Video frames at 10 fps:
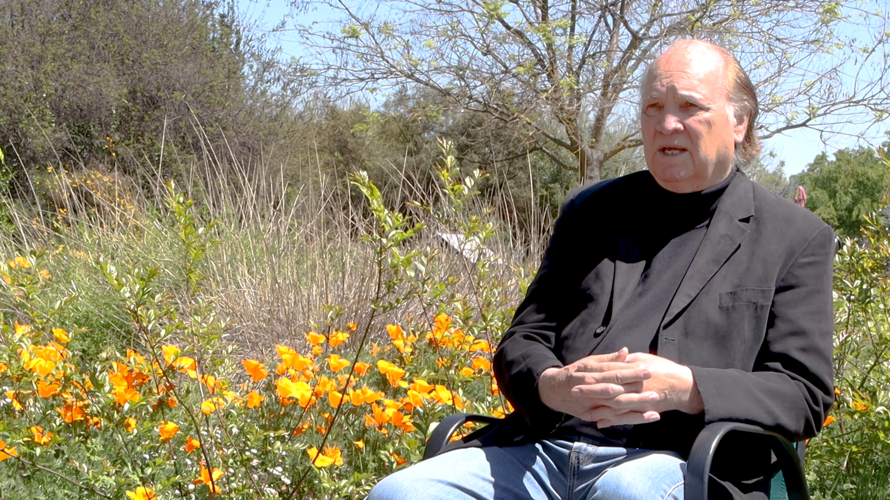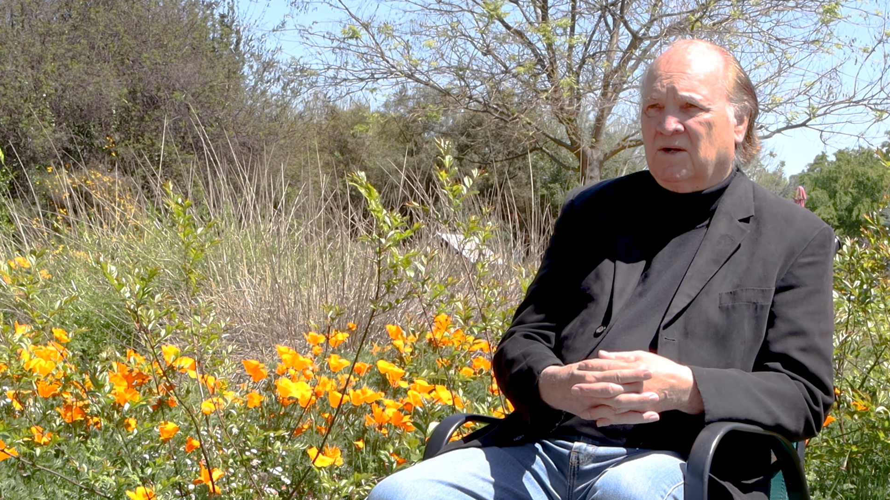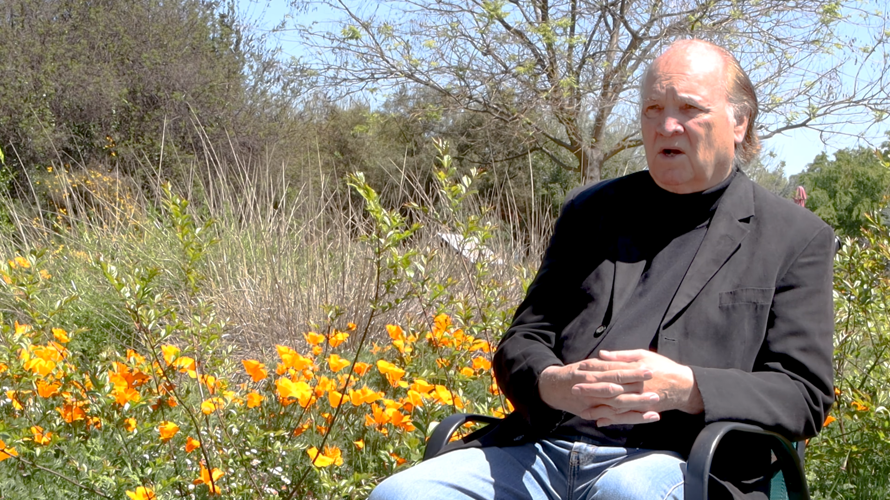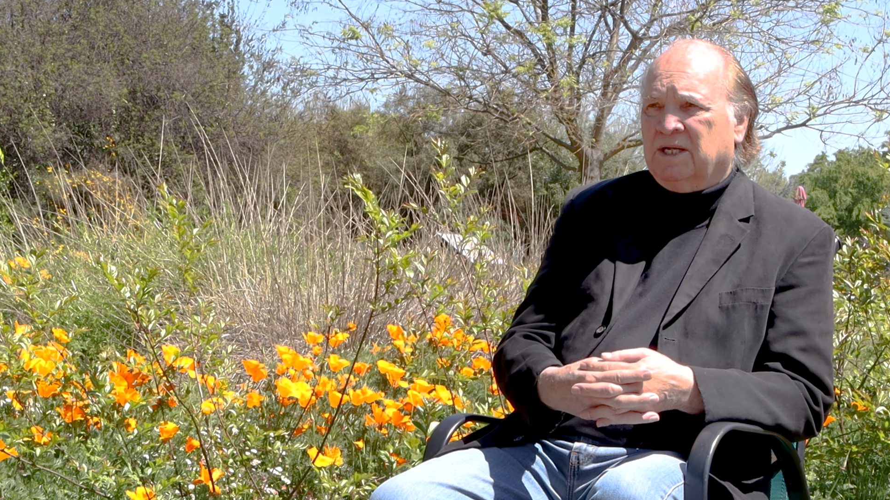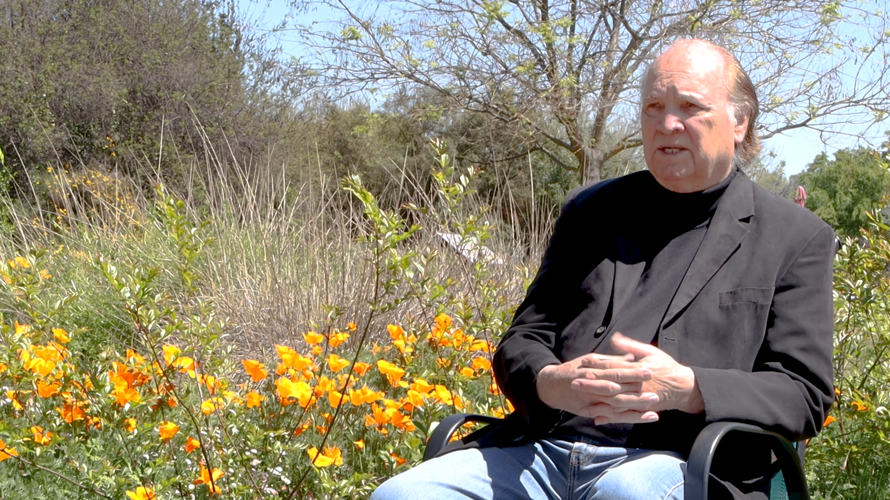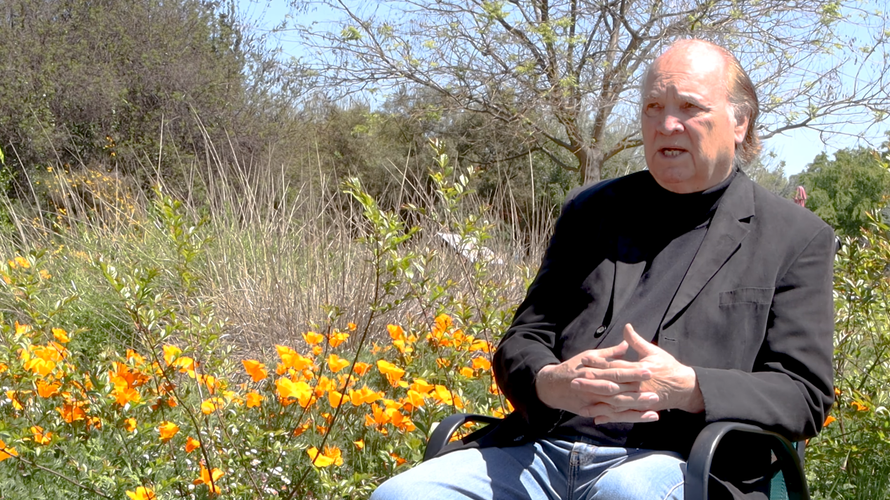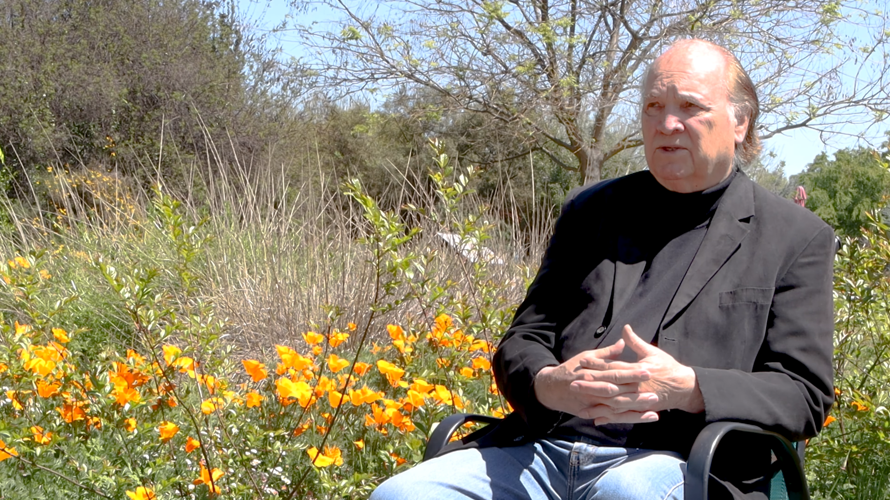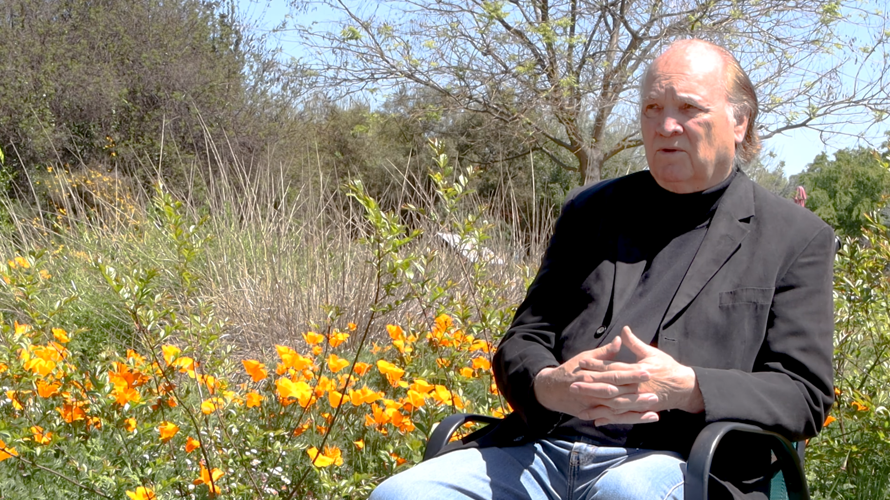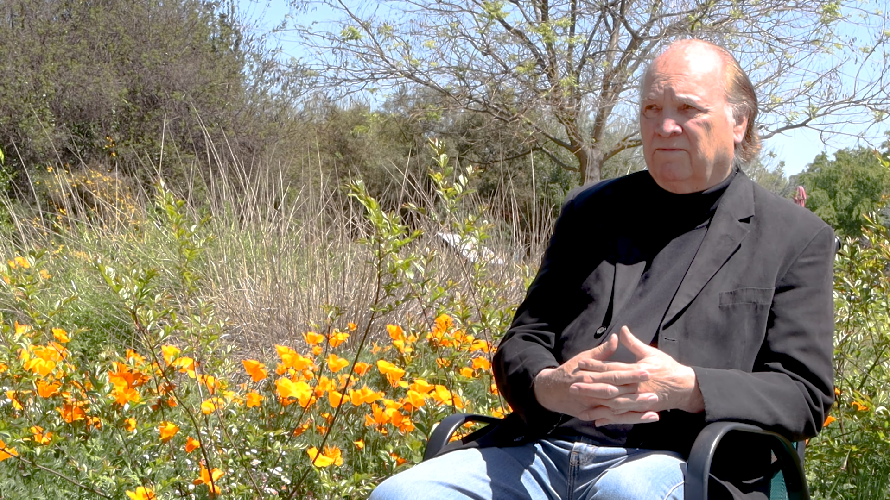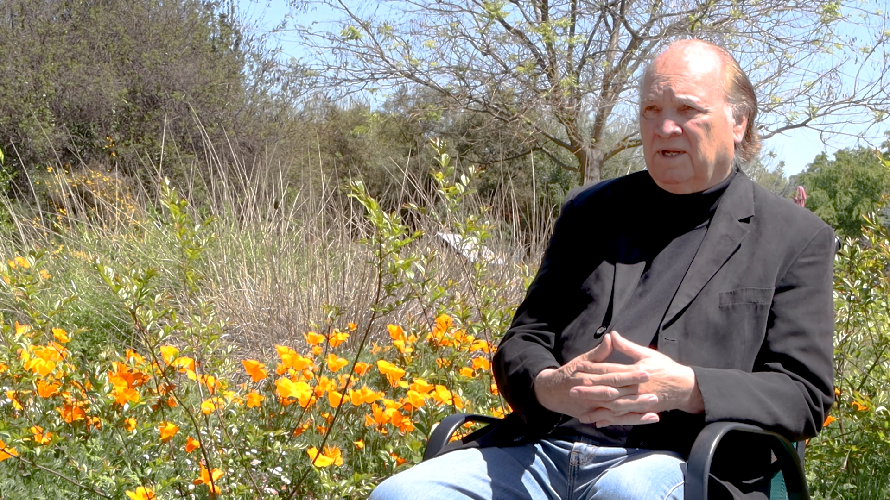an
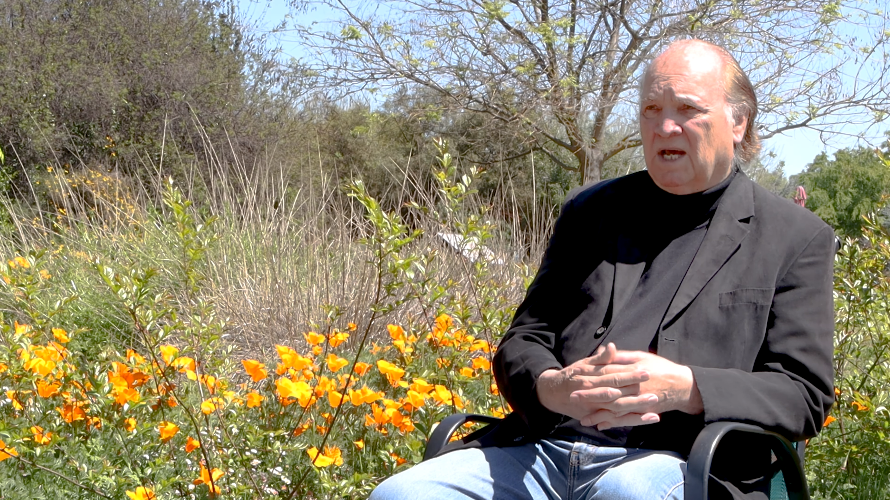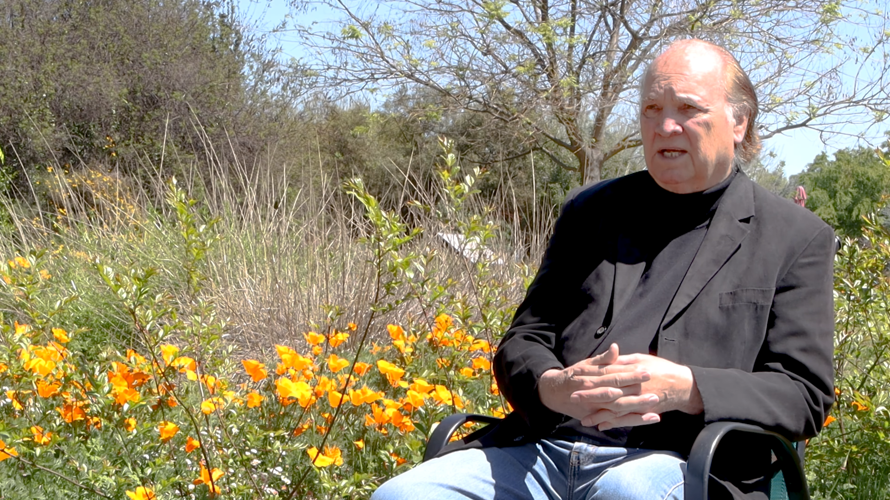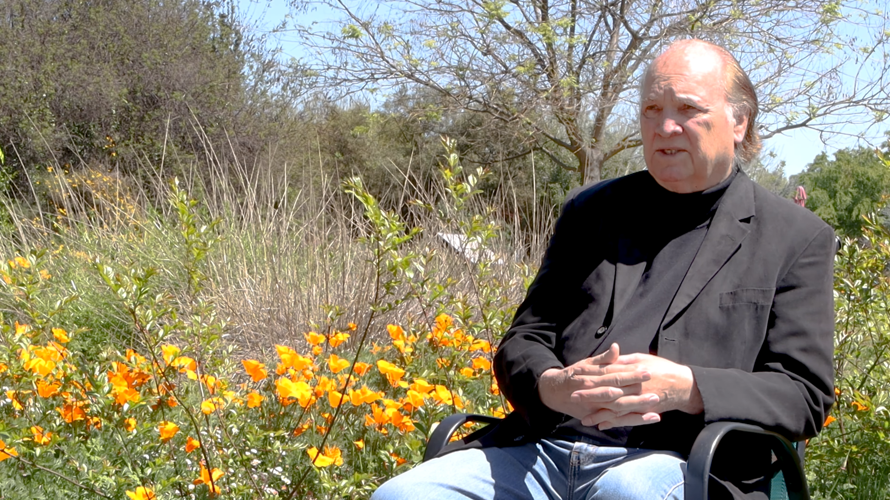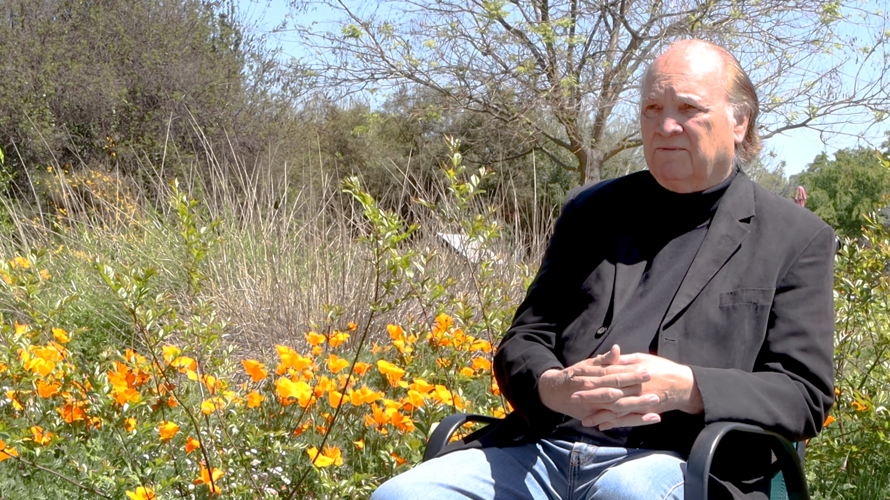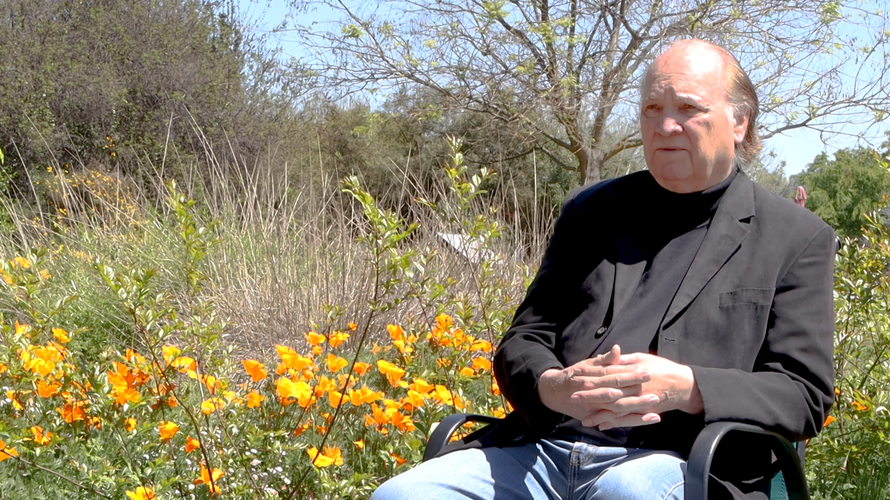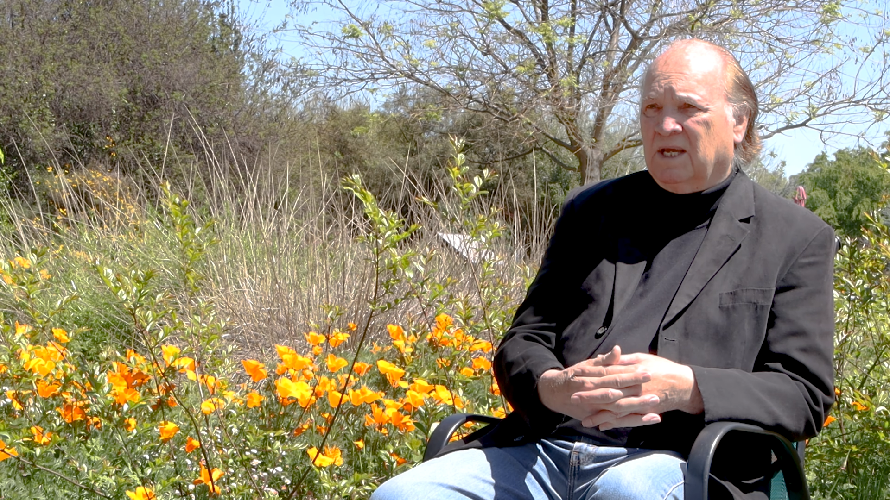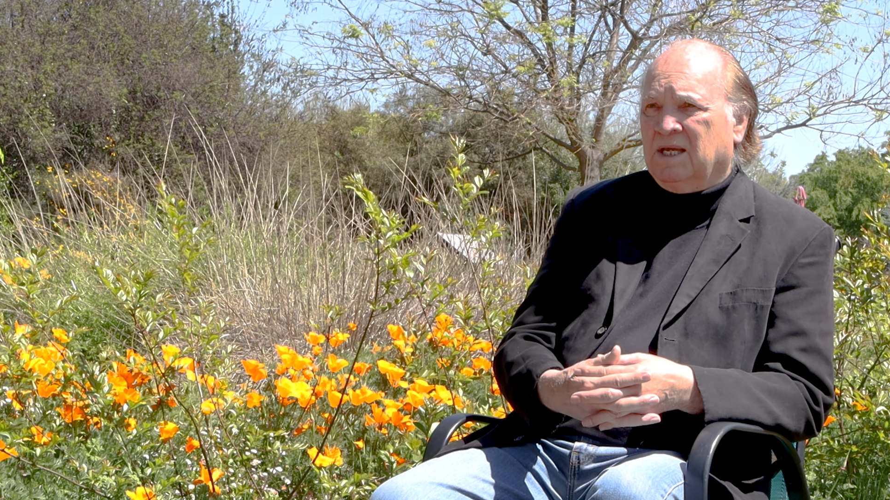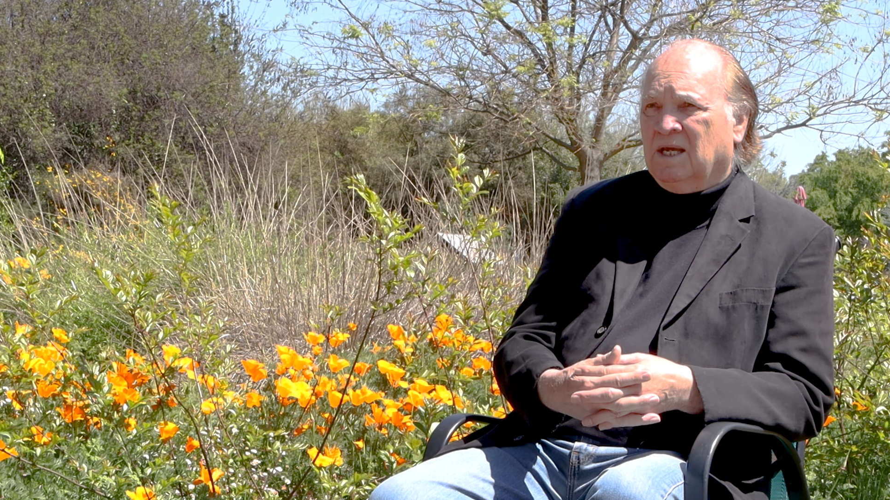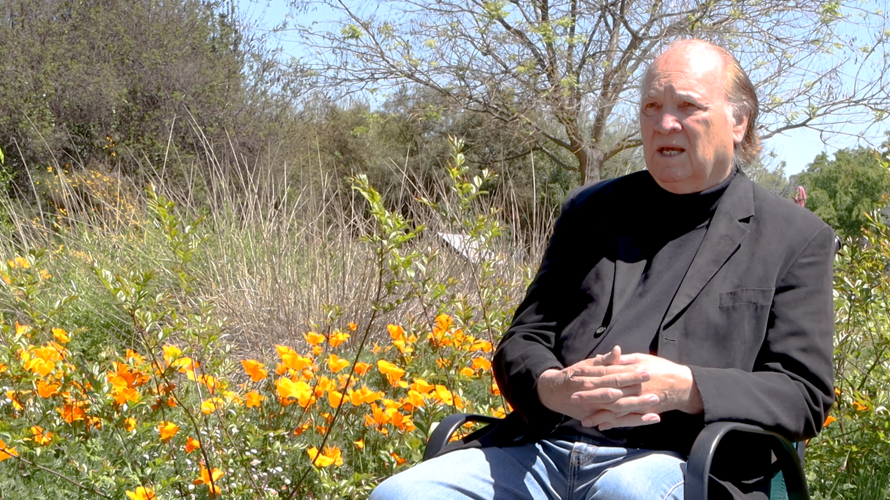architectural philosophy